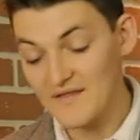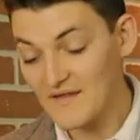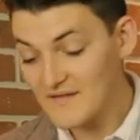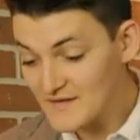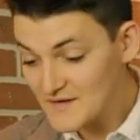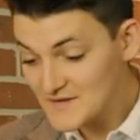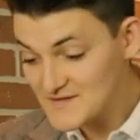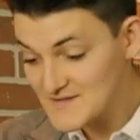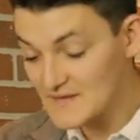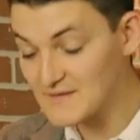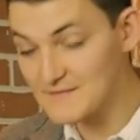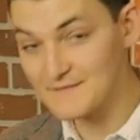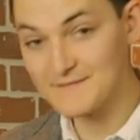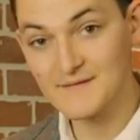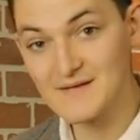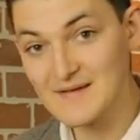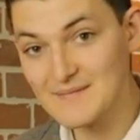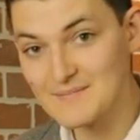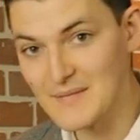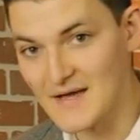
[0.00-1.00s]
Then there's the
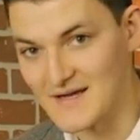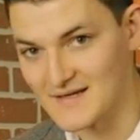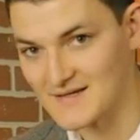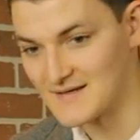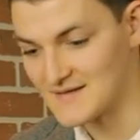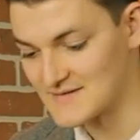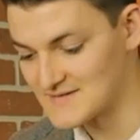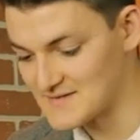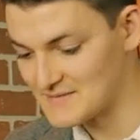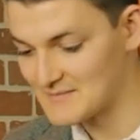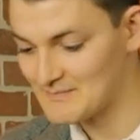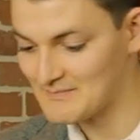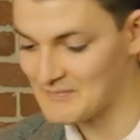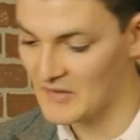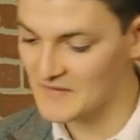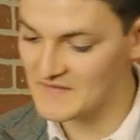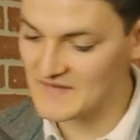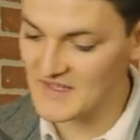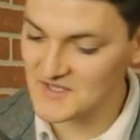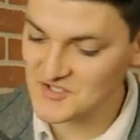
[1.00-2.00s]
flip mechanism.
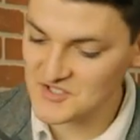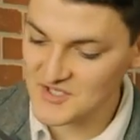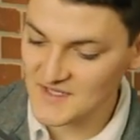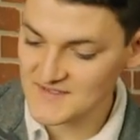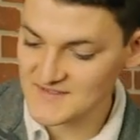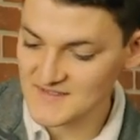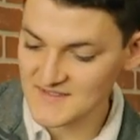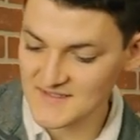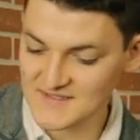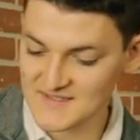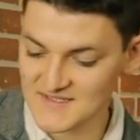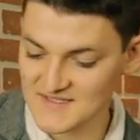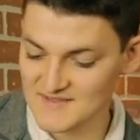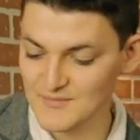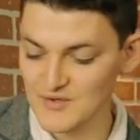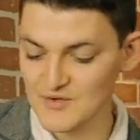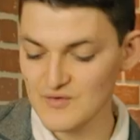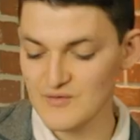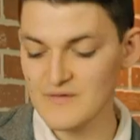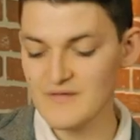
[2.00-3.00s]
On the HJC, it's
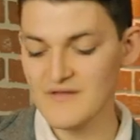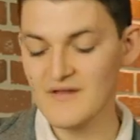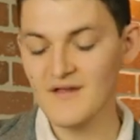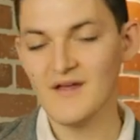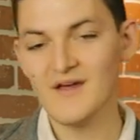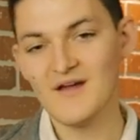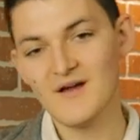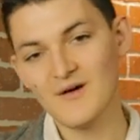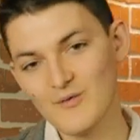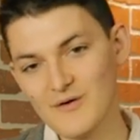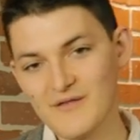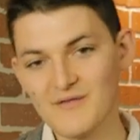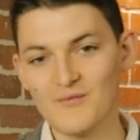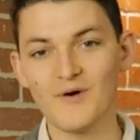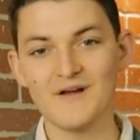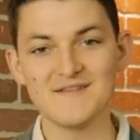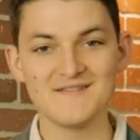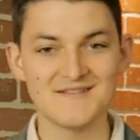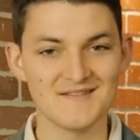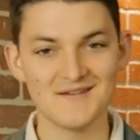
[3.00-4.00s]
smooth with
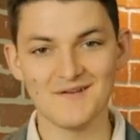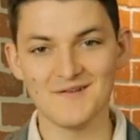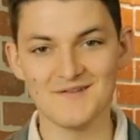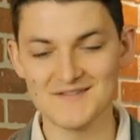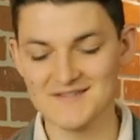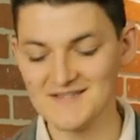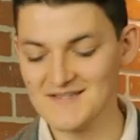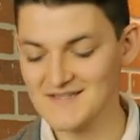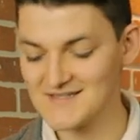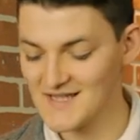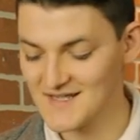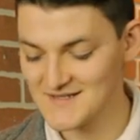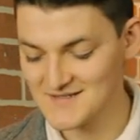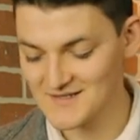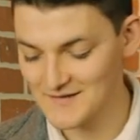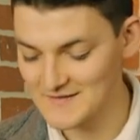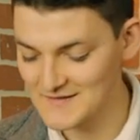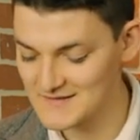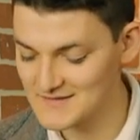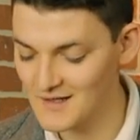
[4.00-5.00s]
one solid
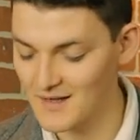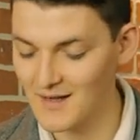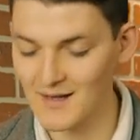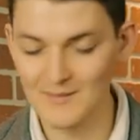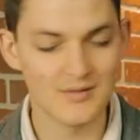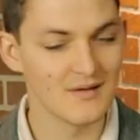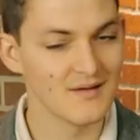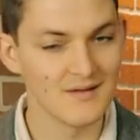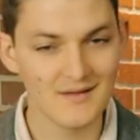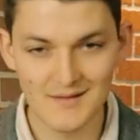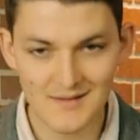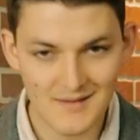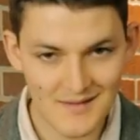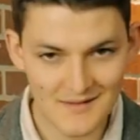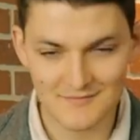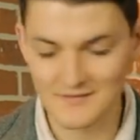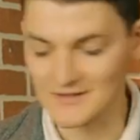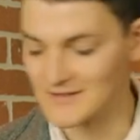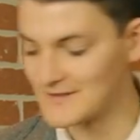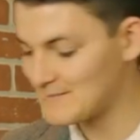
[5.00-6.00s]
detent on the top.
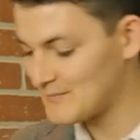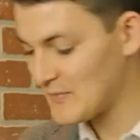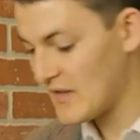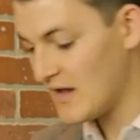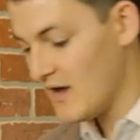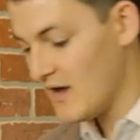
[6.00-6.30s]
Lovely.